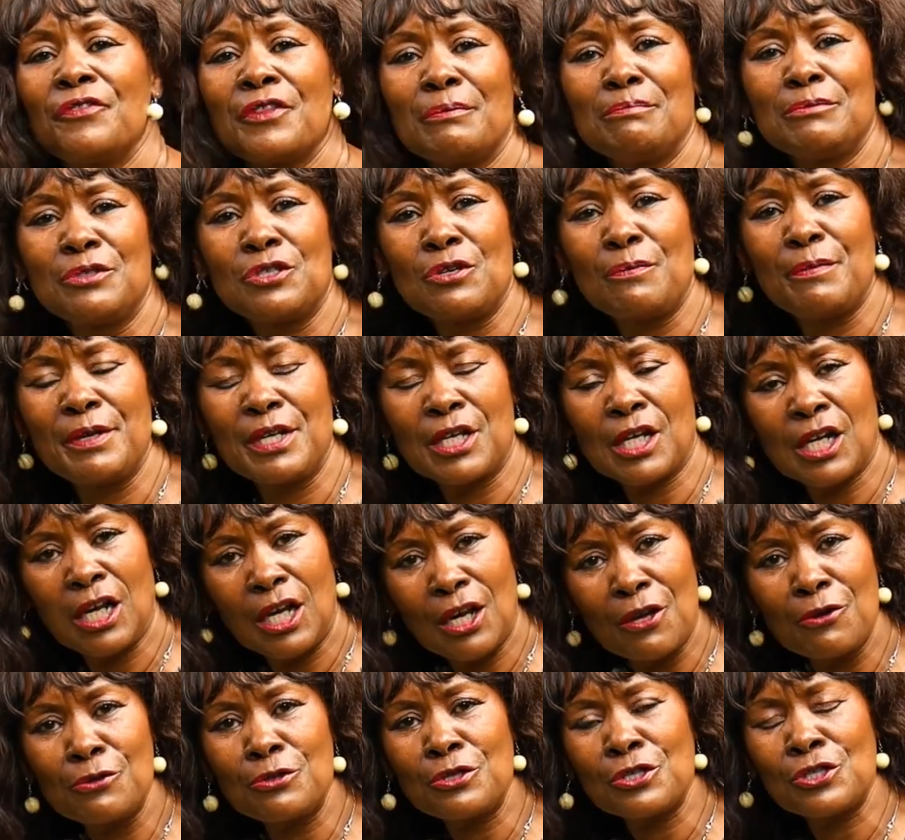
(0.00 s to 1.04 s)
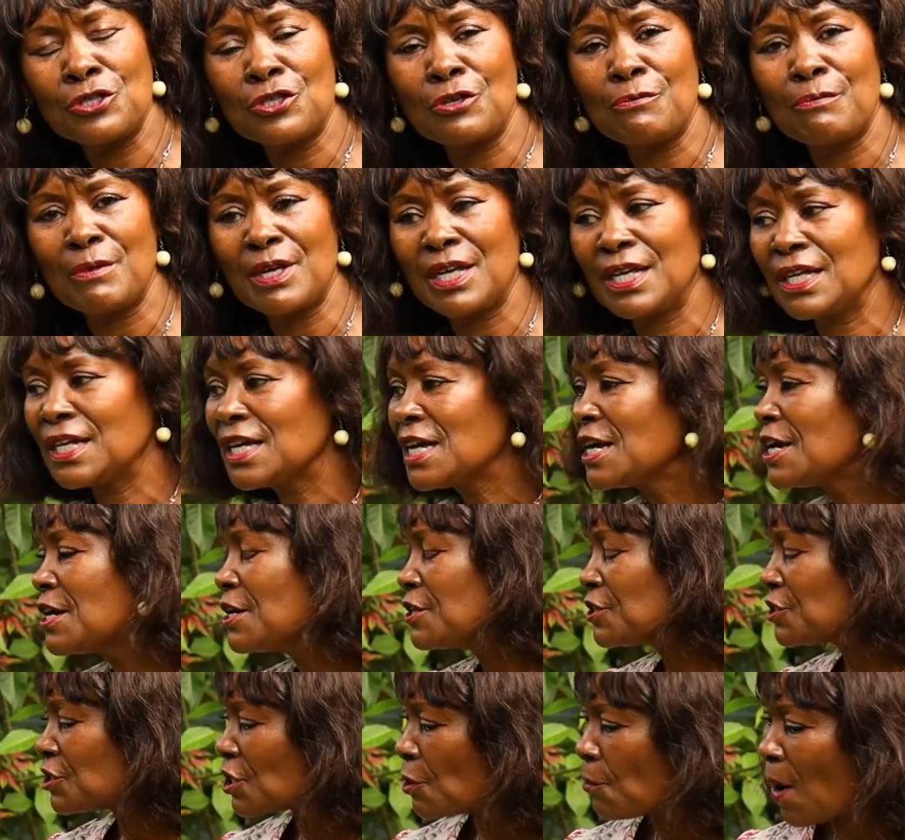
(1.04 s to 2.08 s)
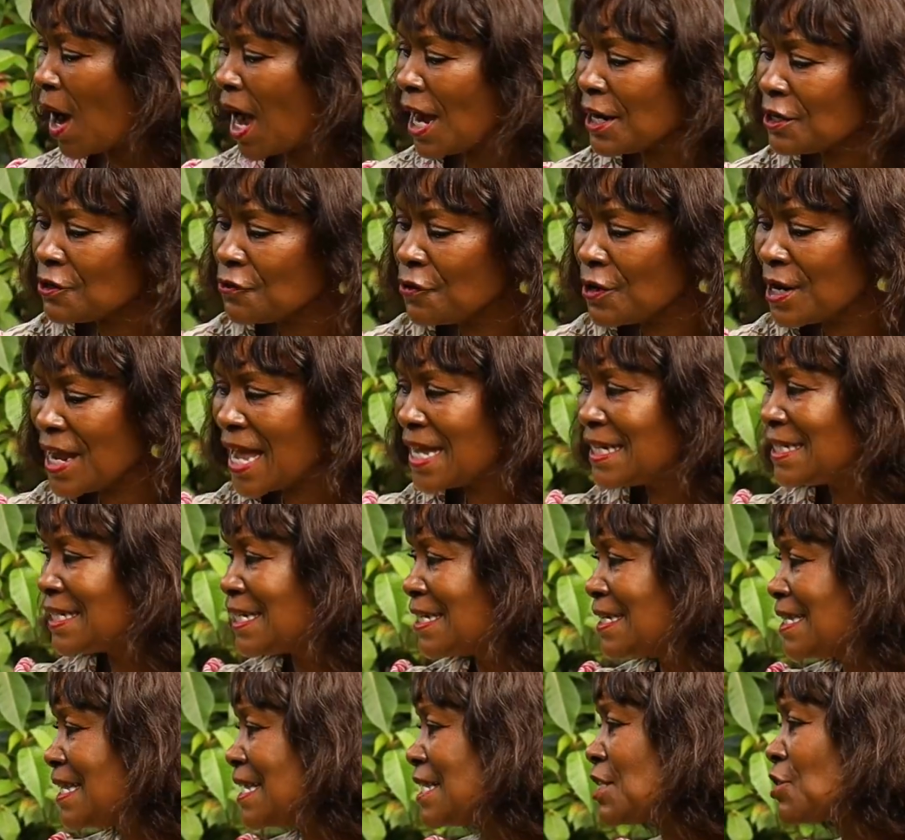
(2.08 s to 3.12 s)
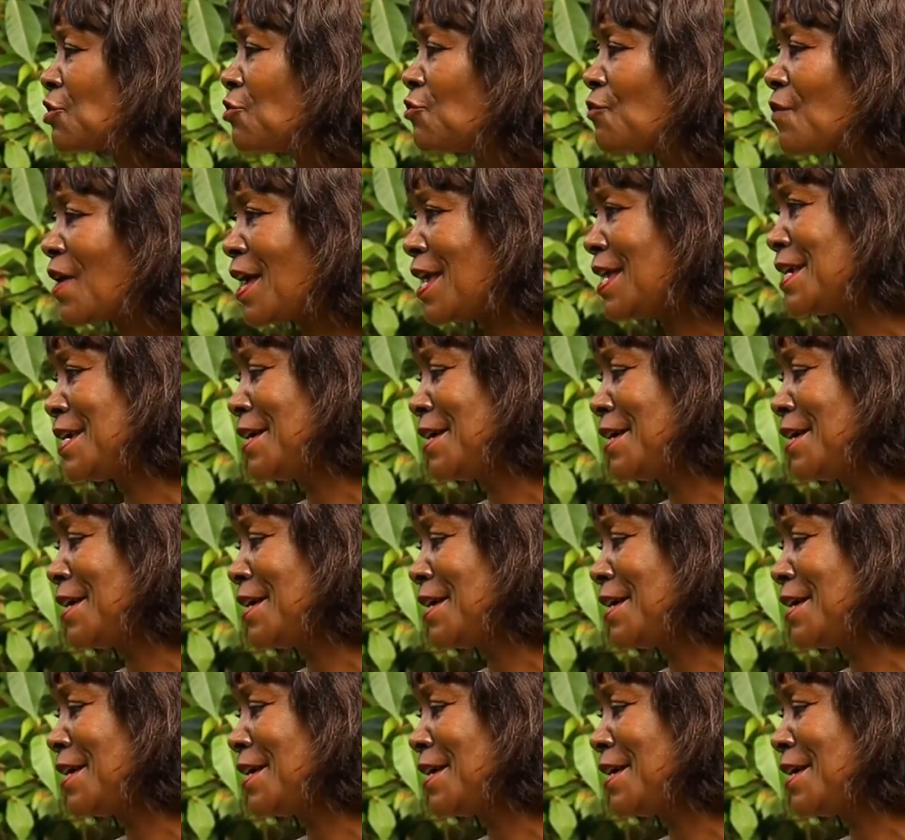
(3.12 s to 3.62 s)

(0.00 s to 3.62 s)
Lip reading: them to be close to me. So I created this grey